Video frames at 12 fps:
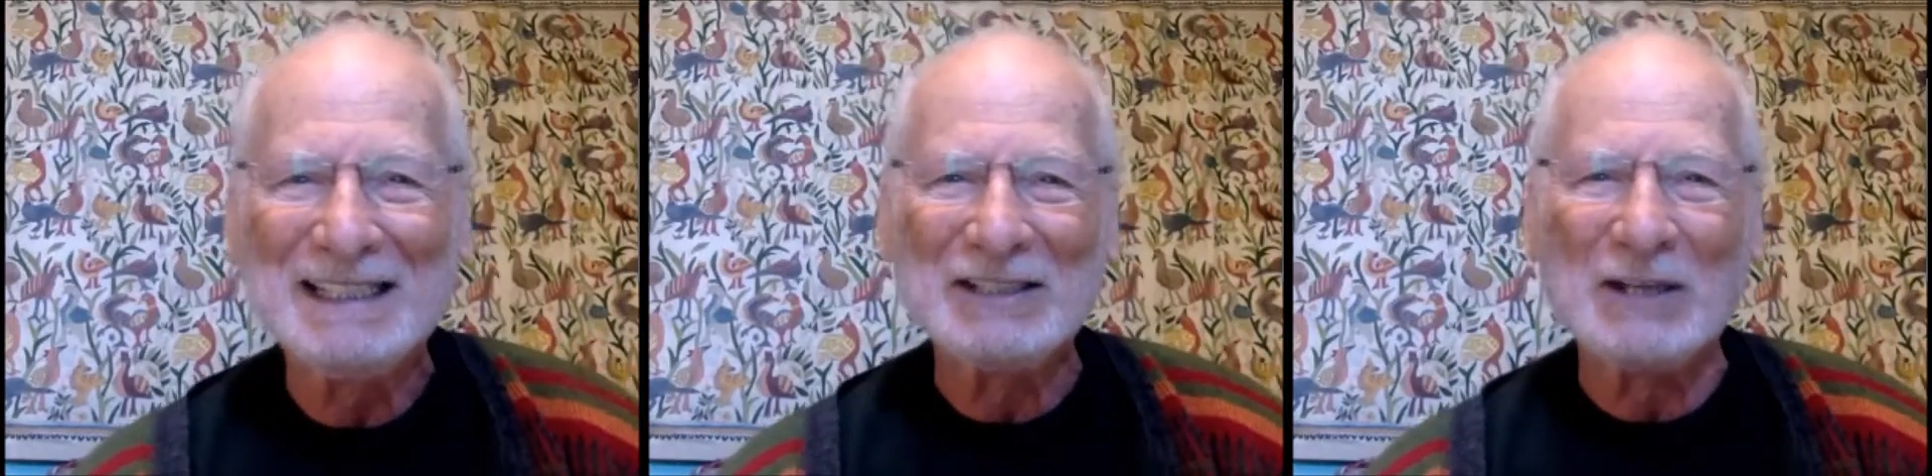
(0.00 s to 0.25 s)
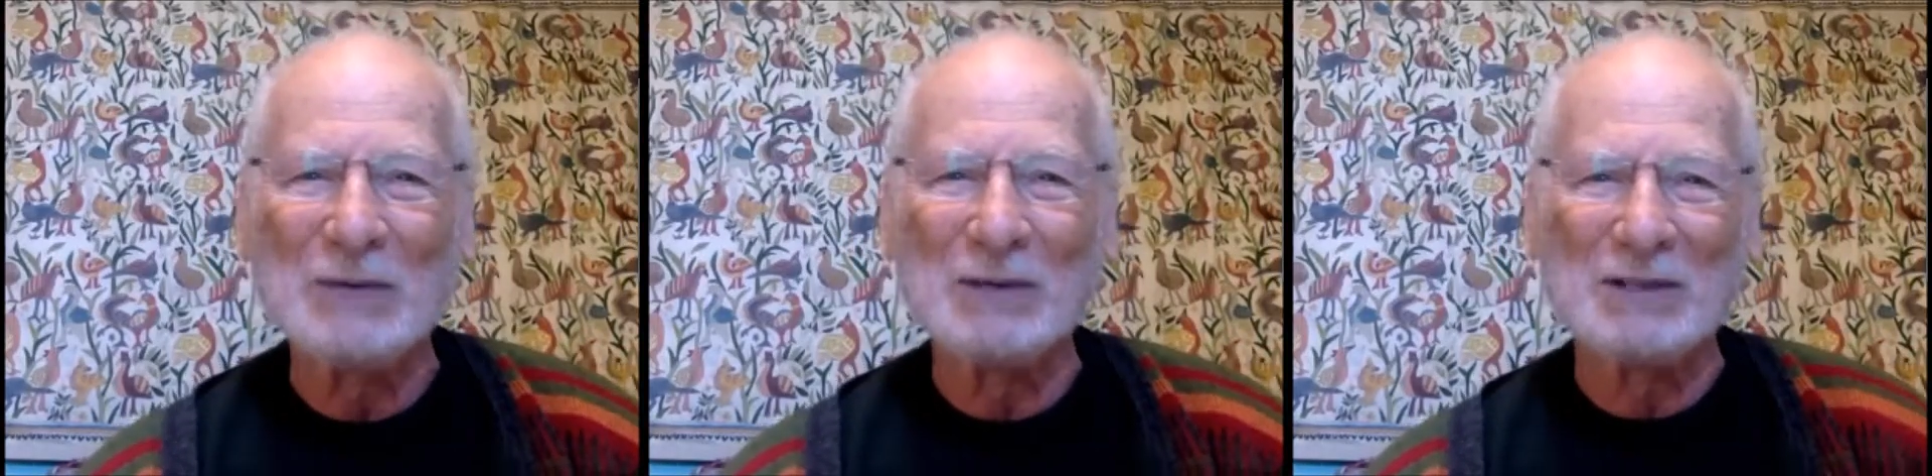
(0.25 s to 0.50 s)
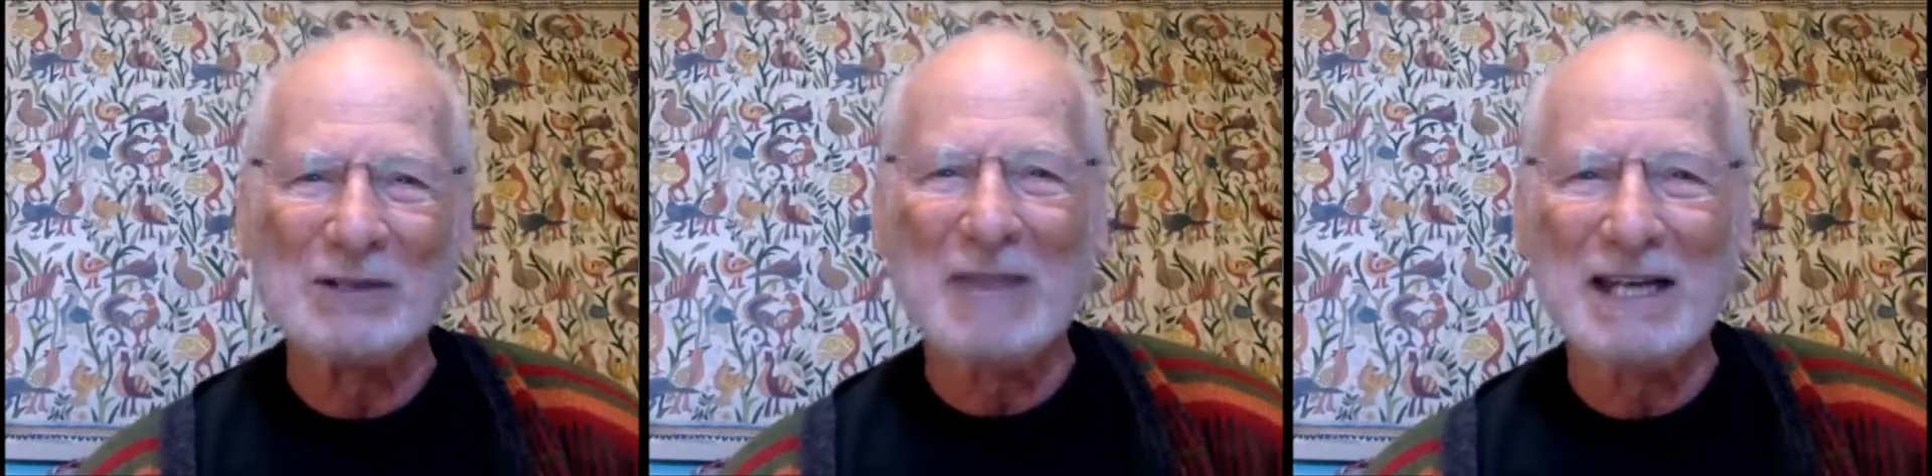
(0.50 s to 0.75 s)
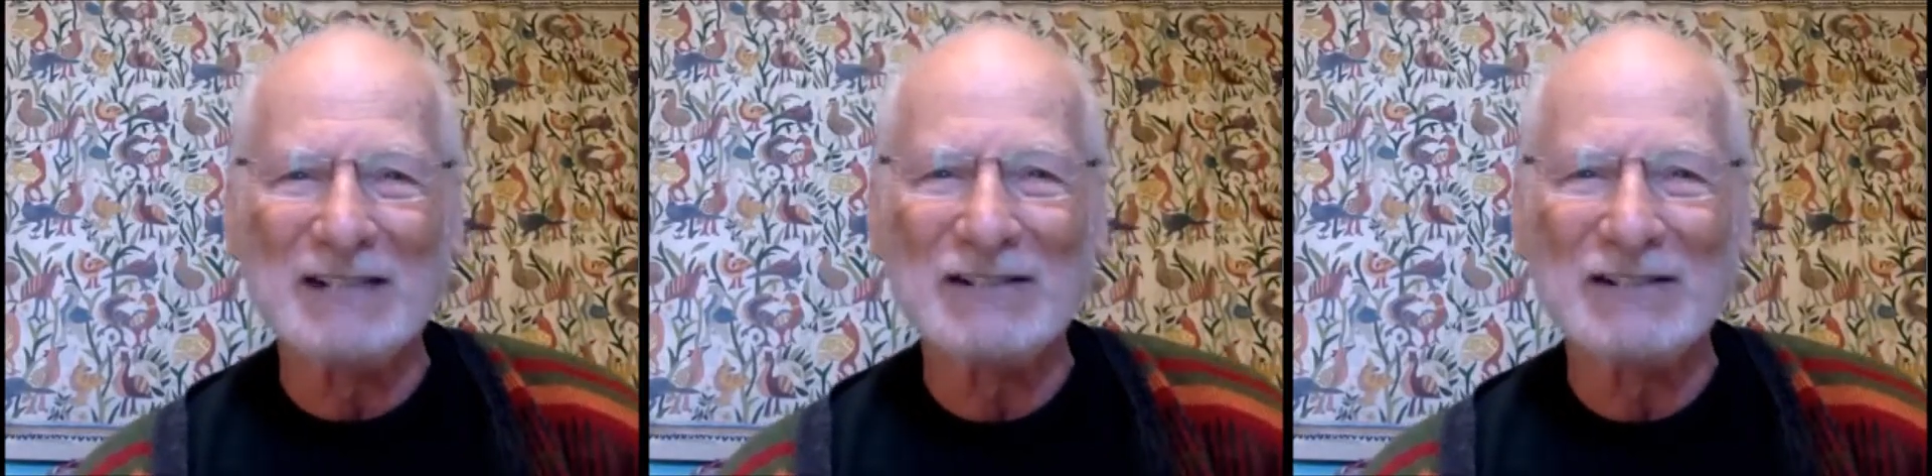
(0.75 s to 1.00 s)
You know, we're
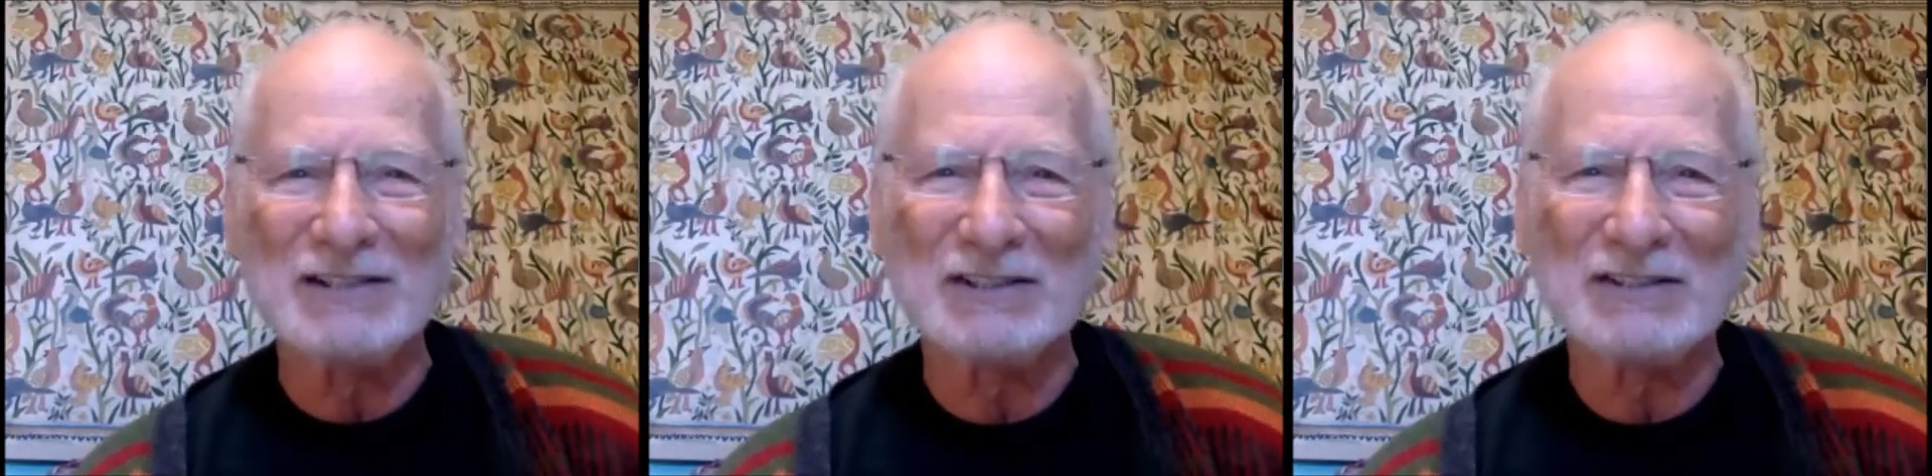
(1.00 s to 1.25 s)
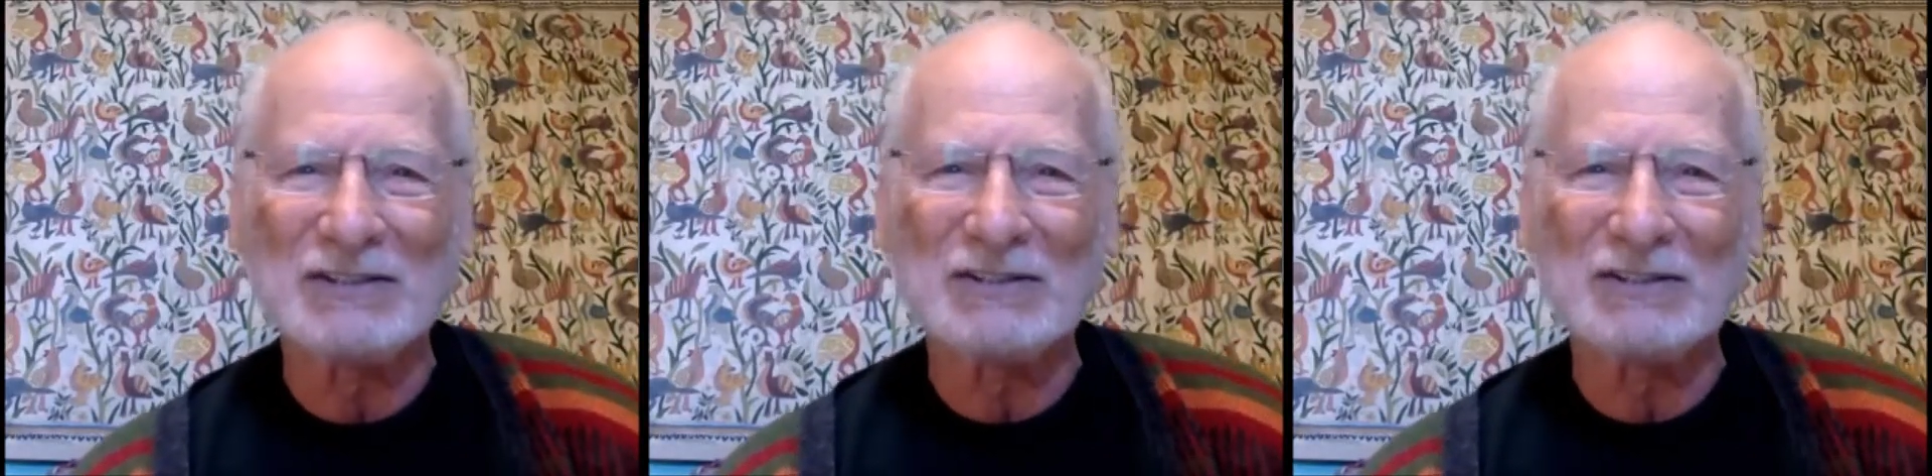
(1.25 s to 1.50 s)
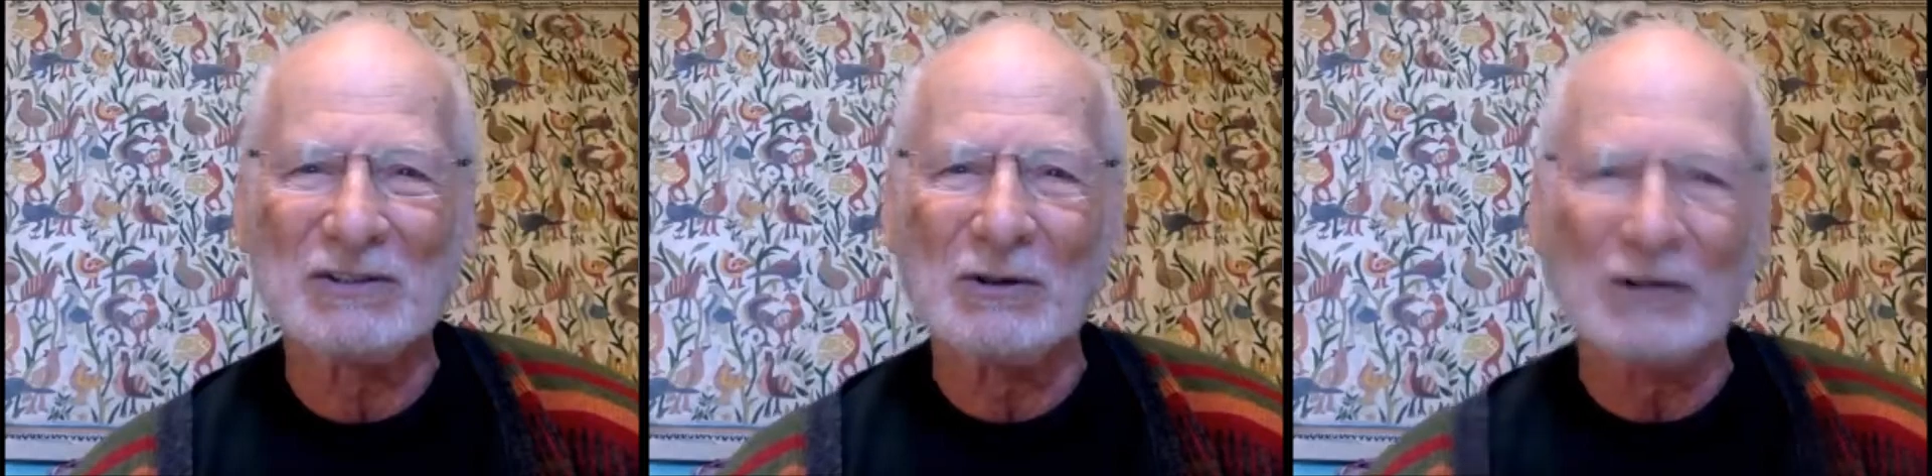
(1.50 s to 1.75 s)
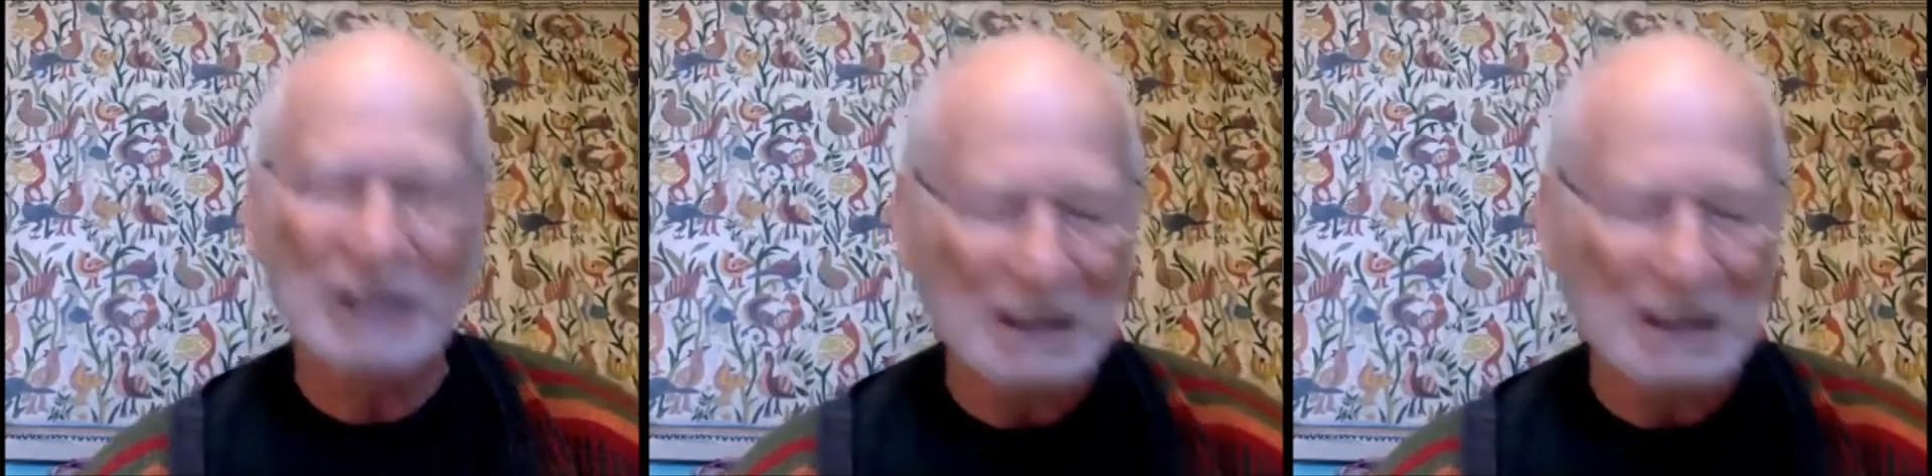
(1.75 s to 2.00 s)
amazed at this
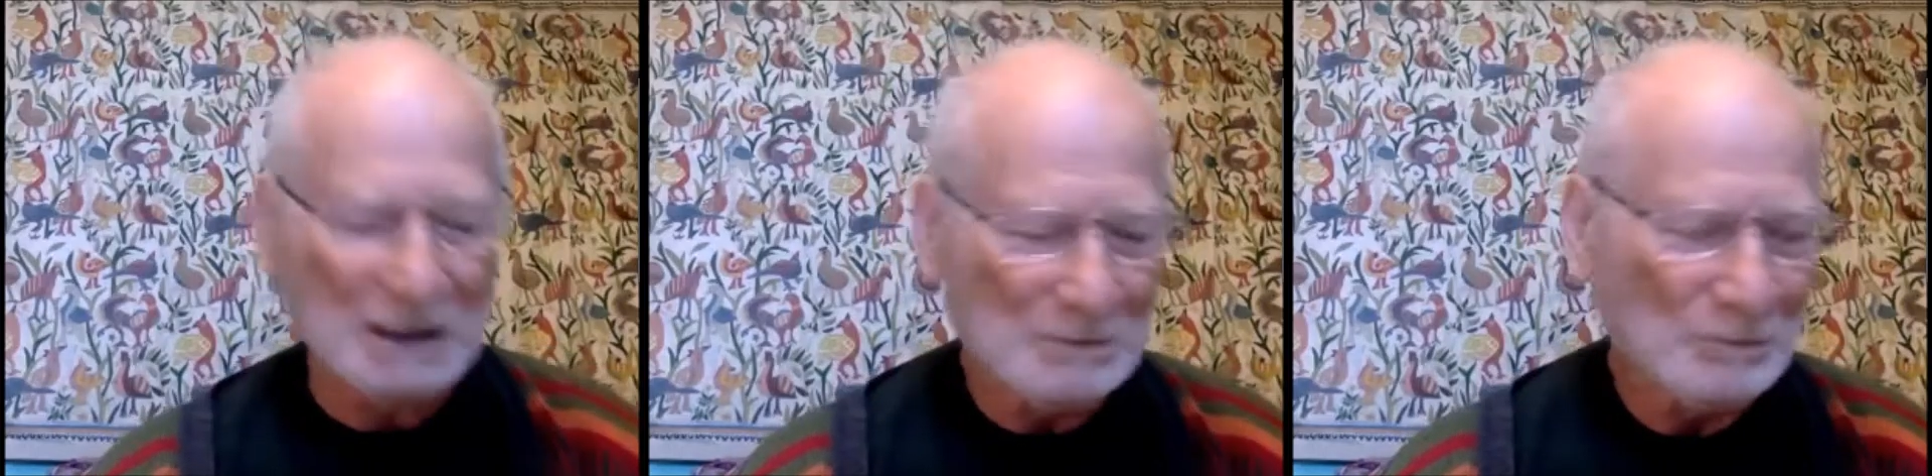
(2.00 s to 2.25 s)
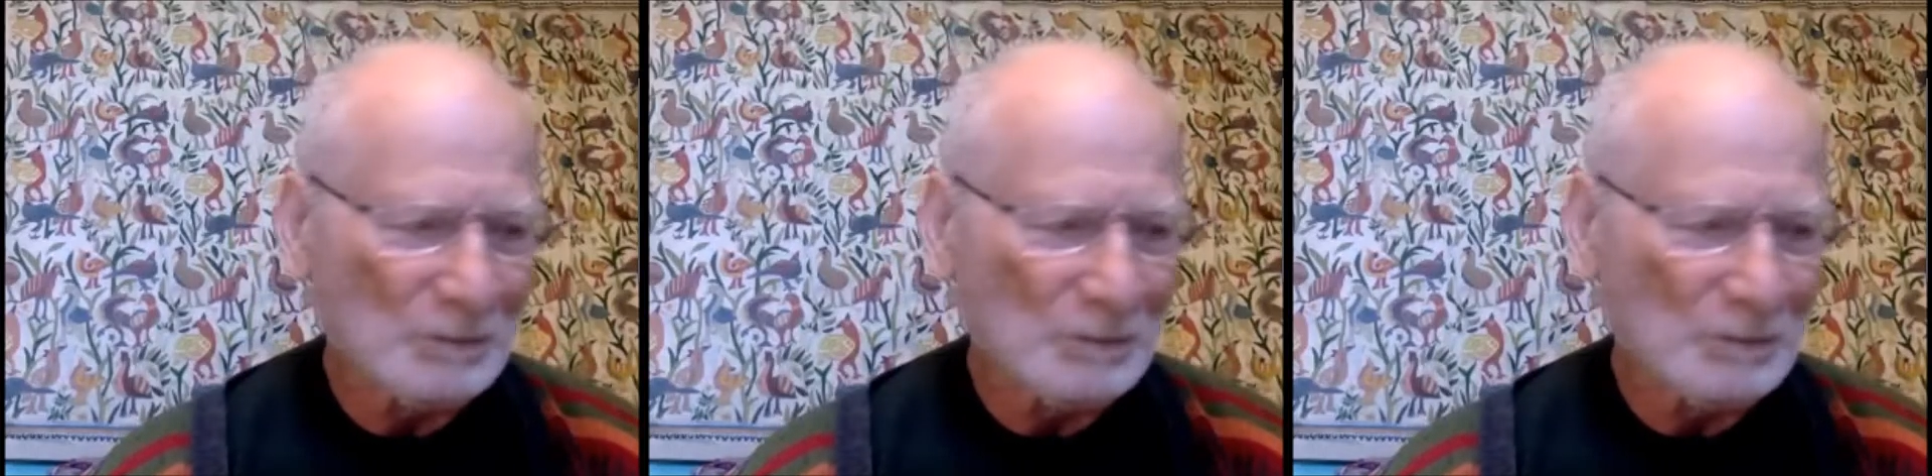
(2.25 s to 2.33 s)
story.